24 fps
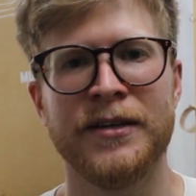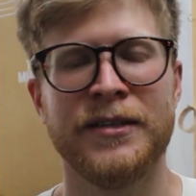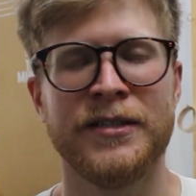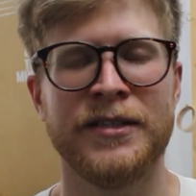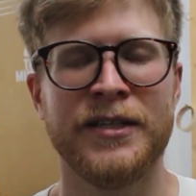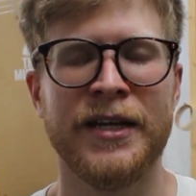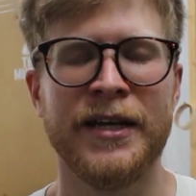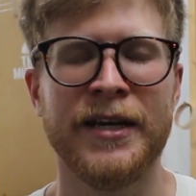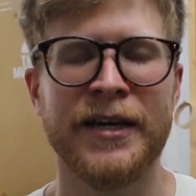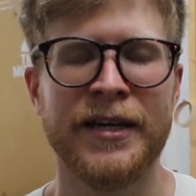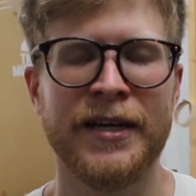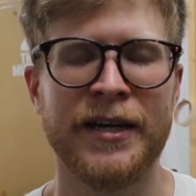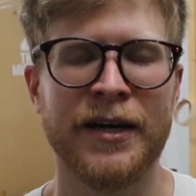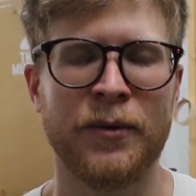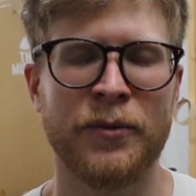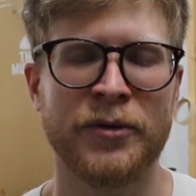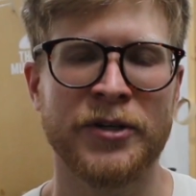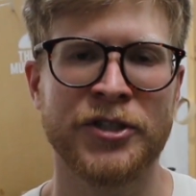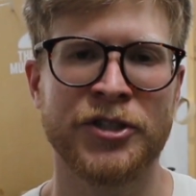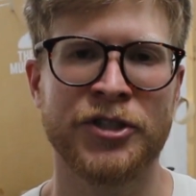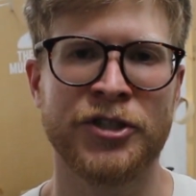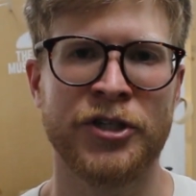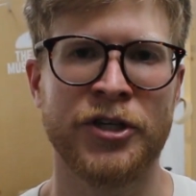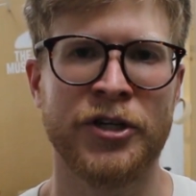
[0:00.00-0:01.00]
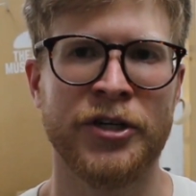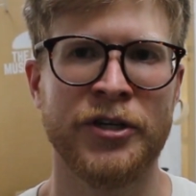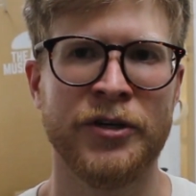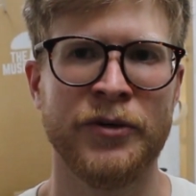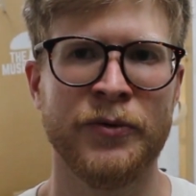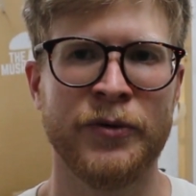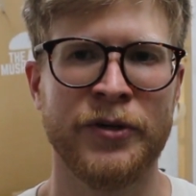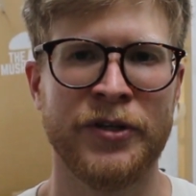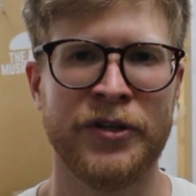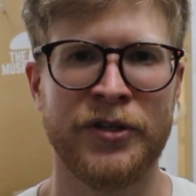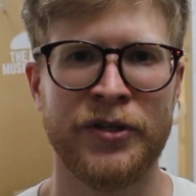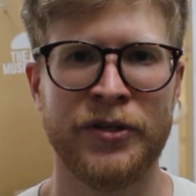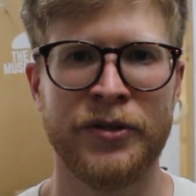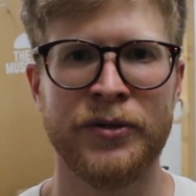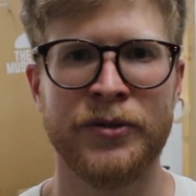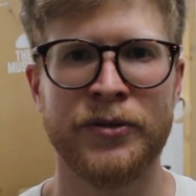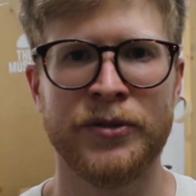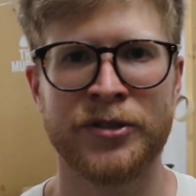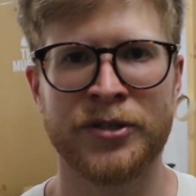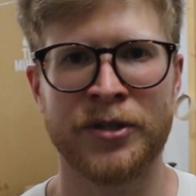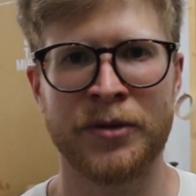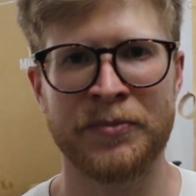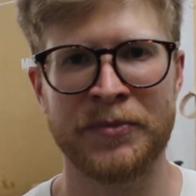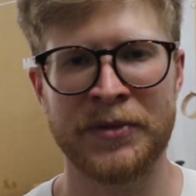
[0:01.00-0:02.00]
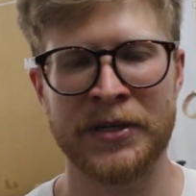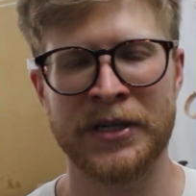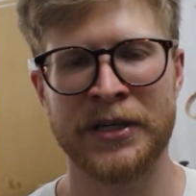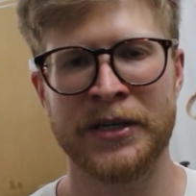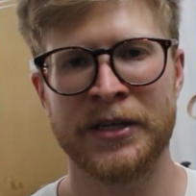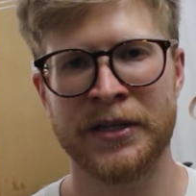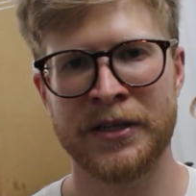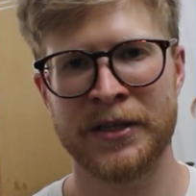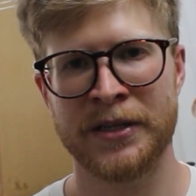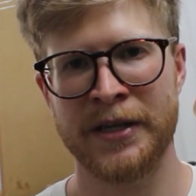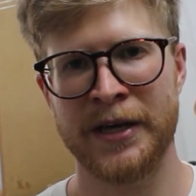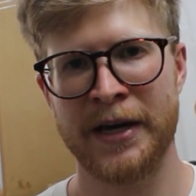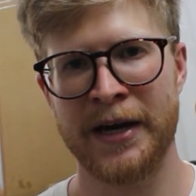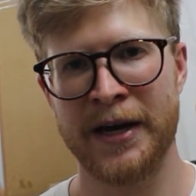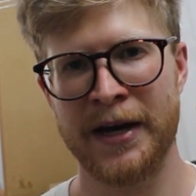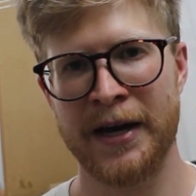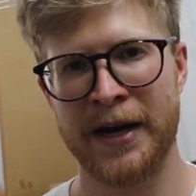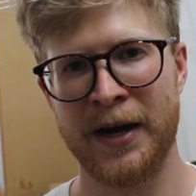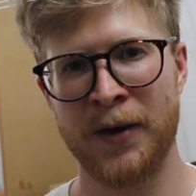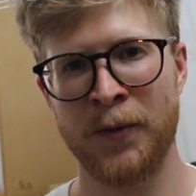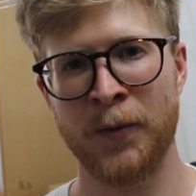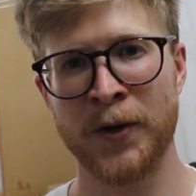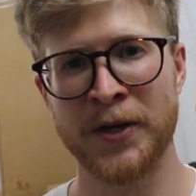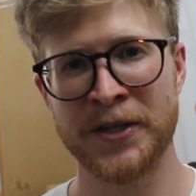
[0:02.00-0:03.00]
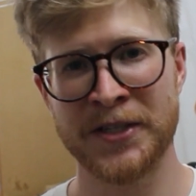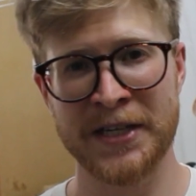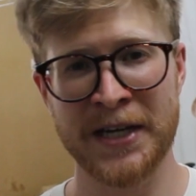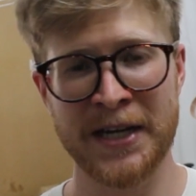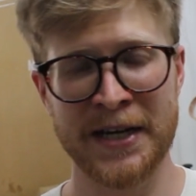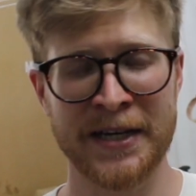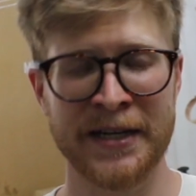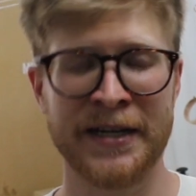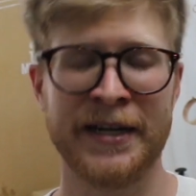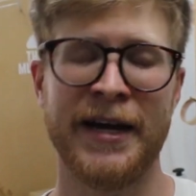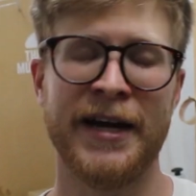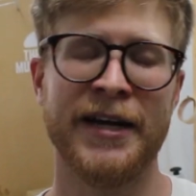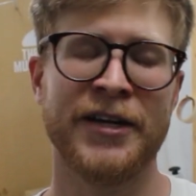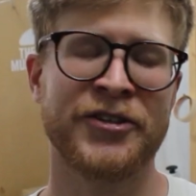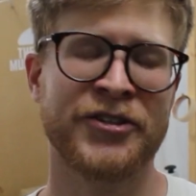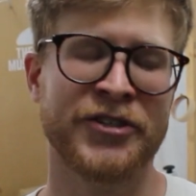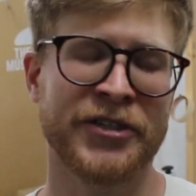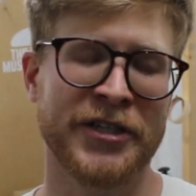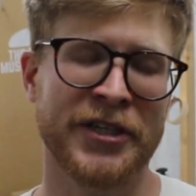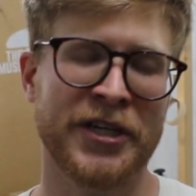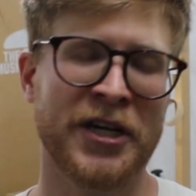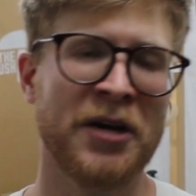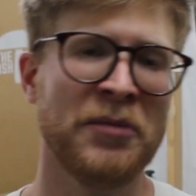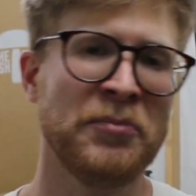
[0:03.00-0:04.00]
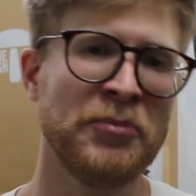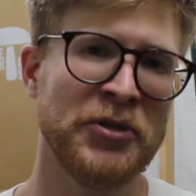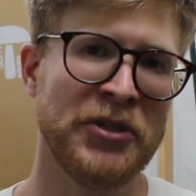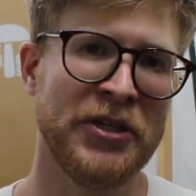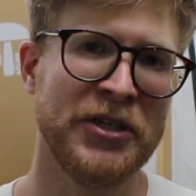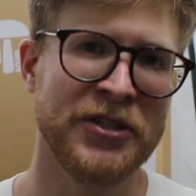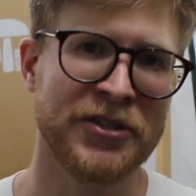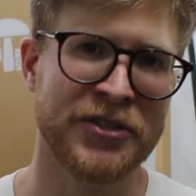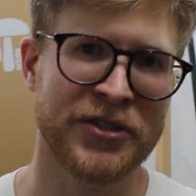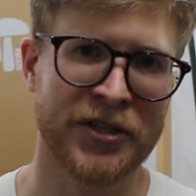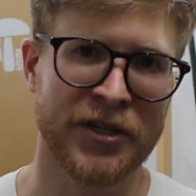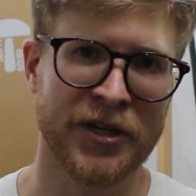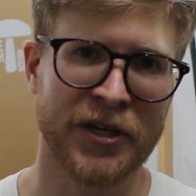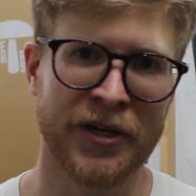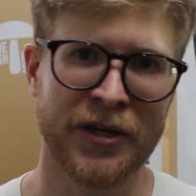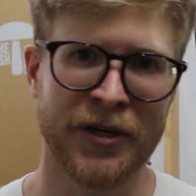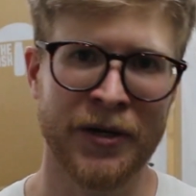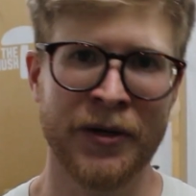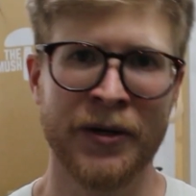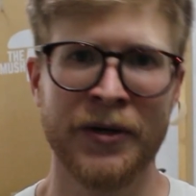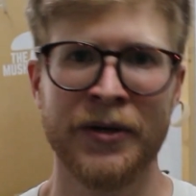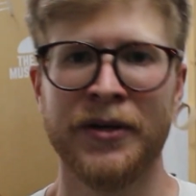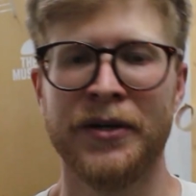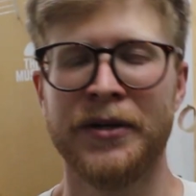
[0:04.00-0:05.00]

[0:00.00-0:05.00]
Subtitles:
Today I want to share with you something that I worked on actually a couple years ago.